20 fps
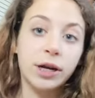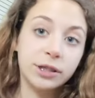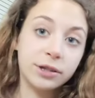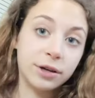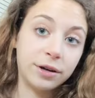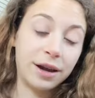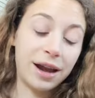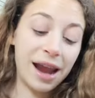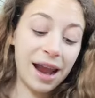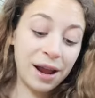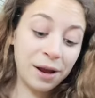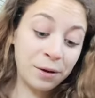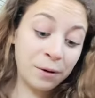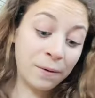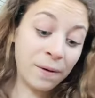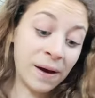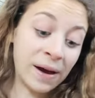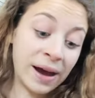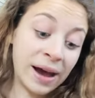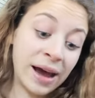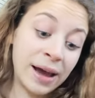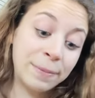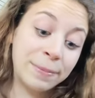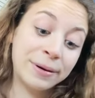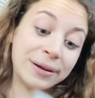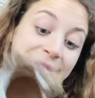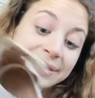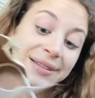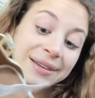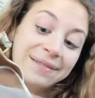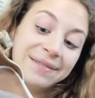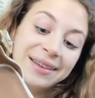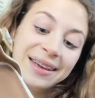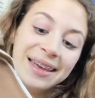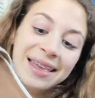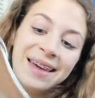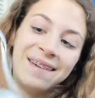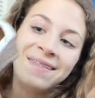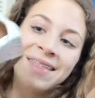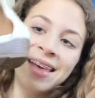around your ankle. I personally
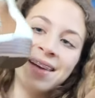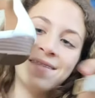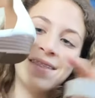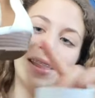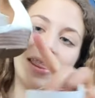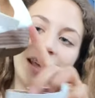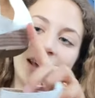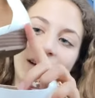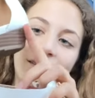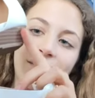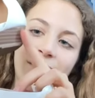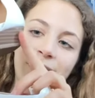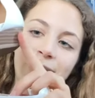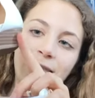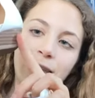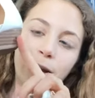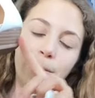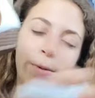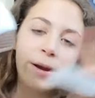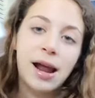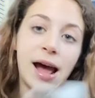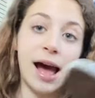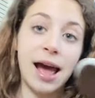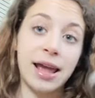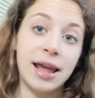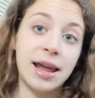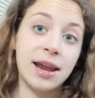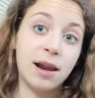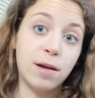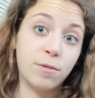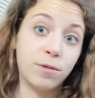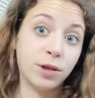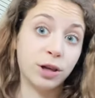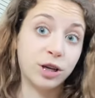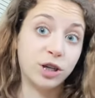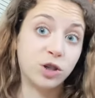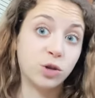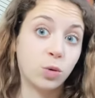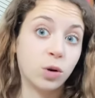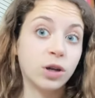really love them and they give you a little bit of height and I'm really
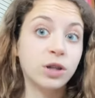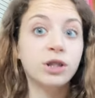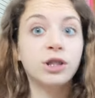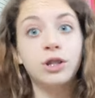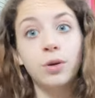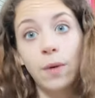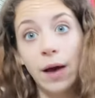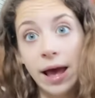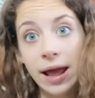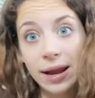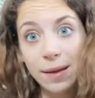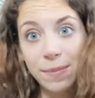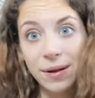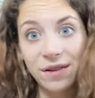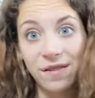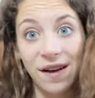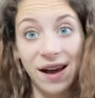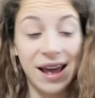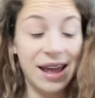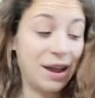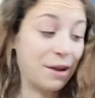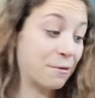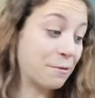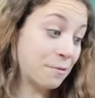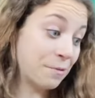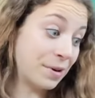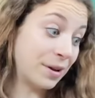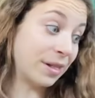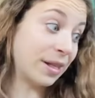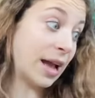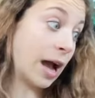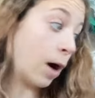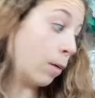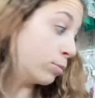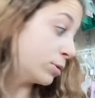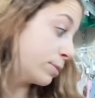short. So any bit of height really helps